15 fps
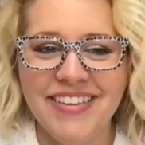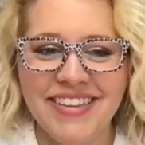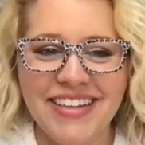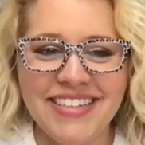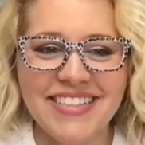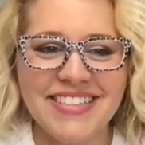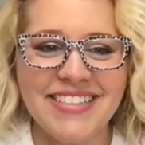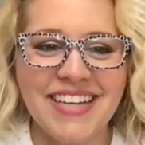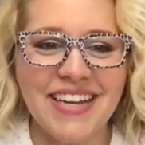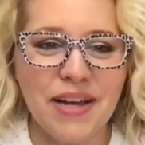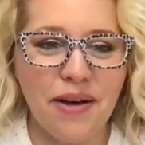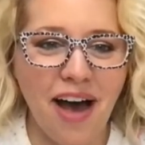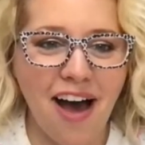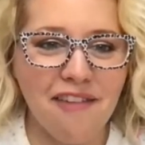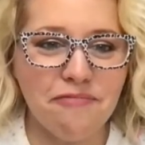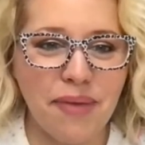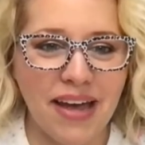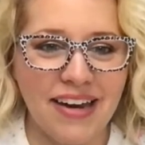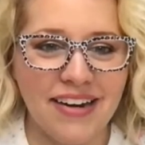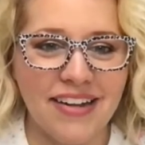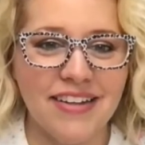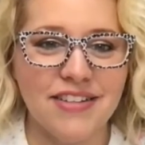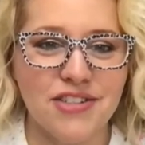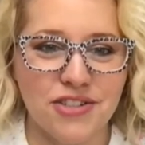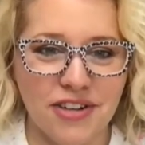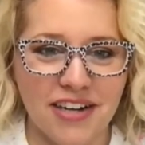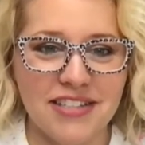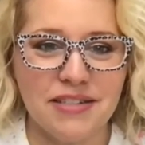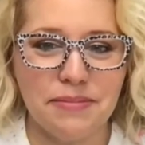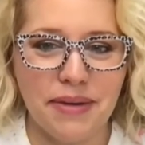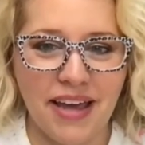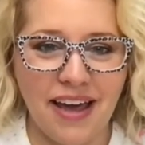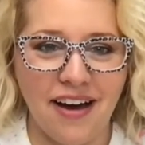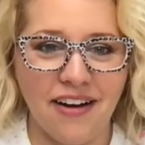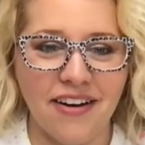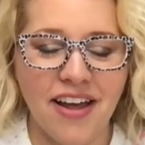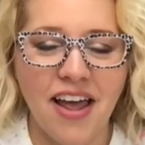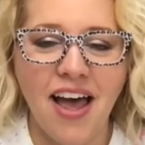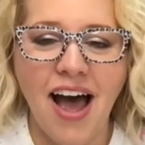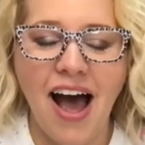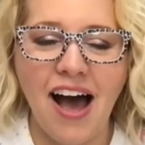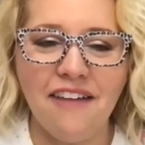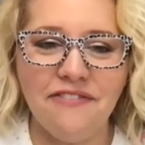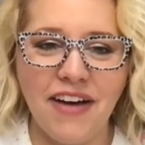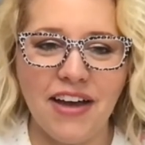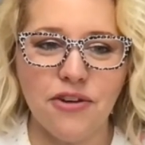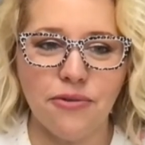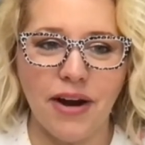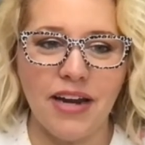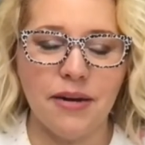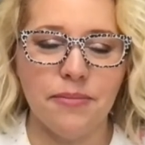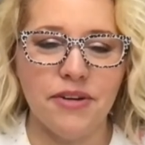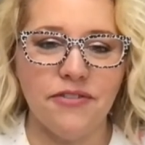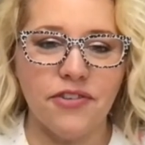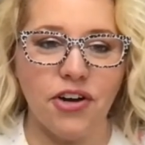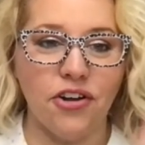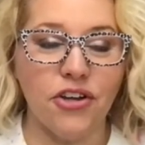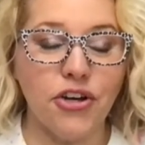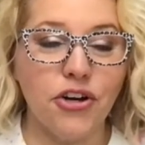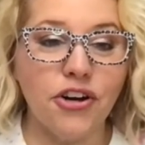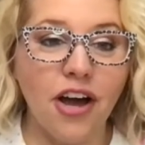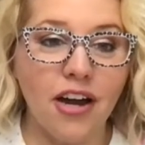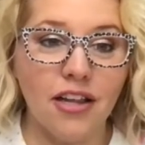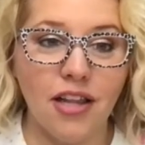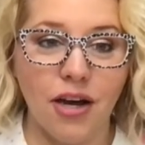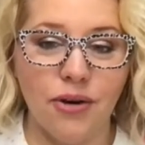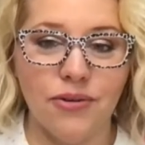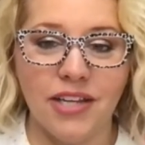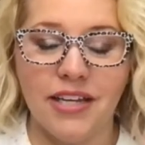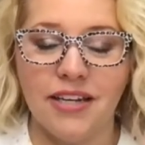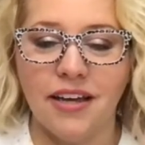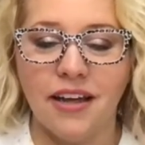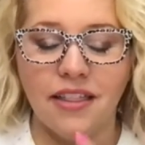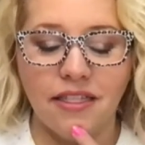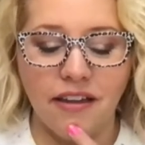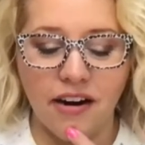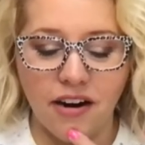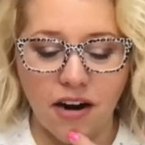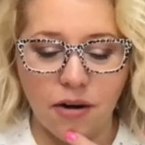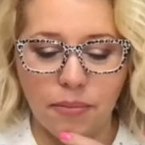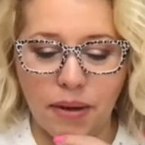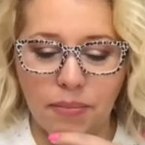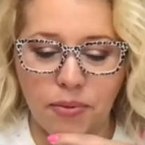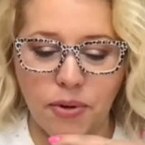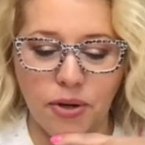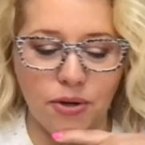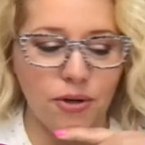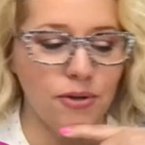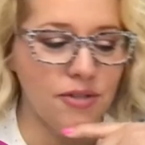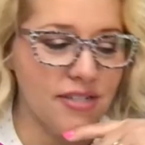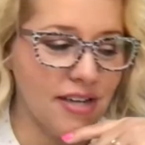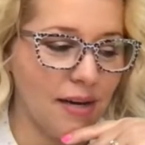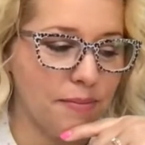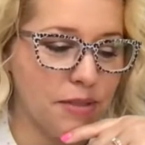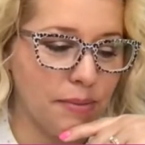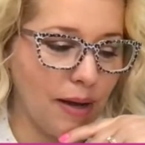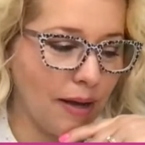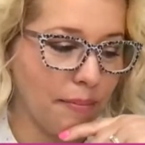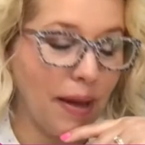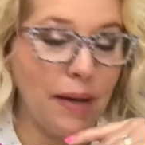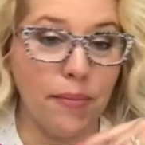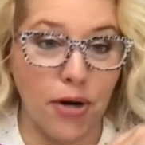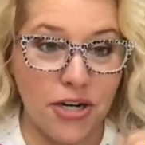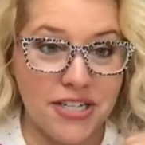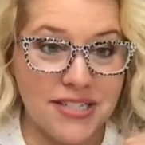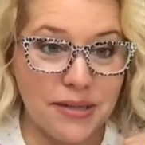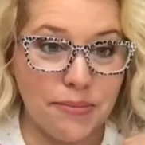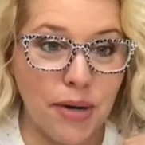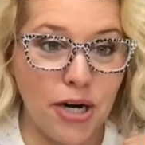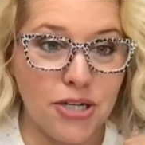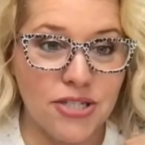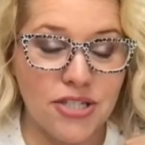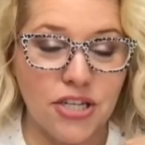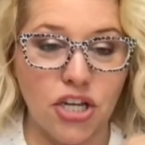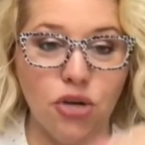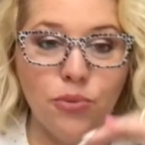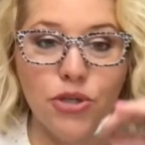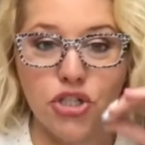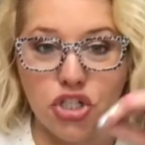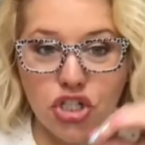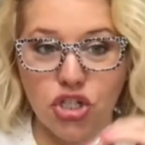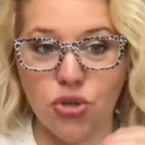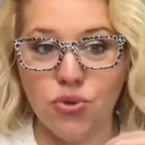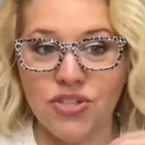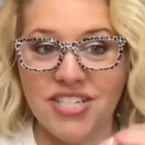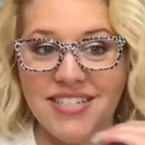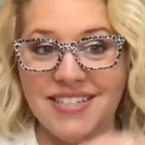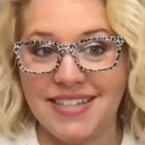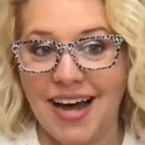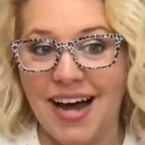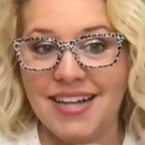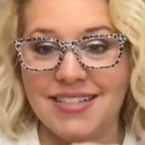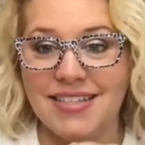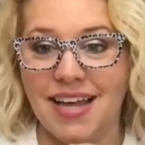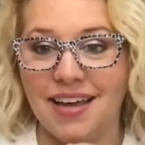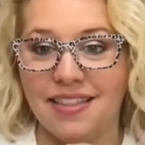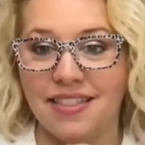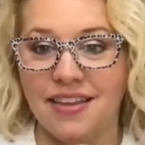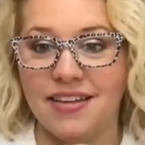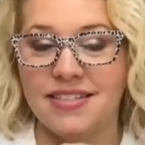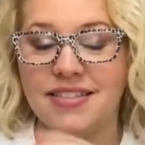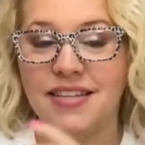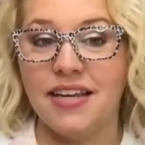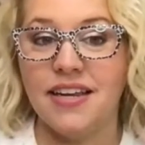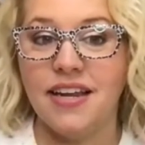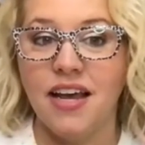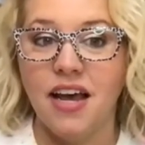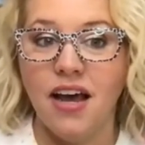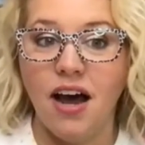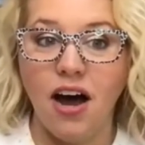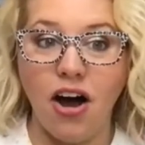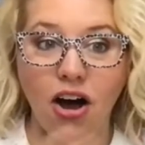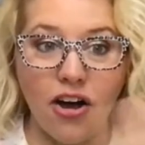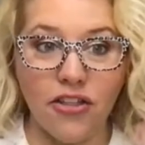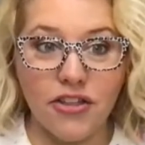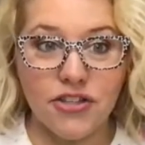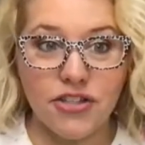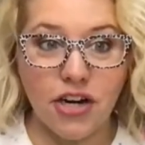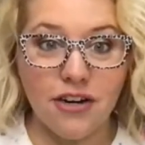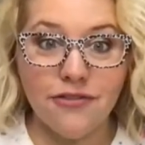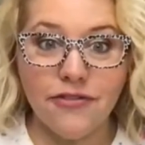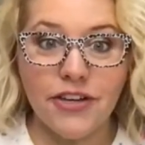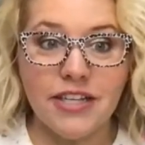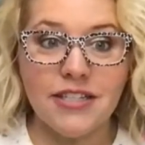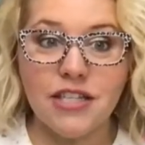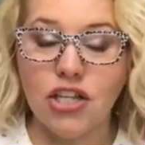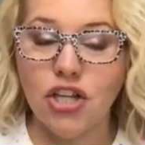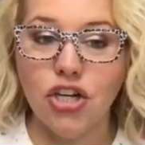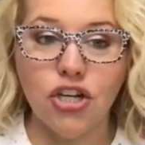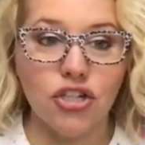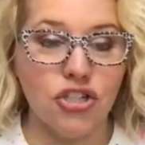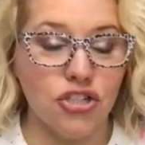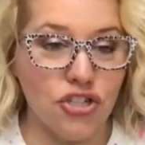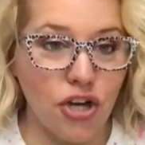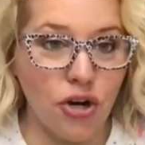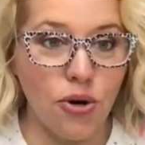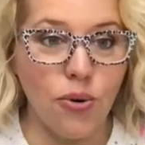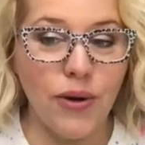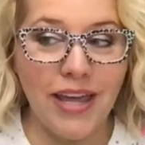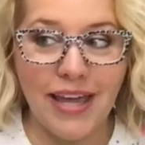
Linda said, I've painted it. it, stressed me out. I find random difficult. You're not alone, Linda. There are people who used to come to my paint parties in person who would choose designs like this that on the surface looked so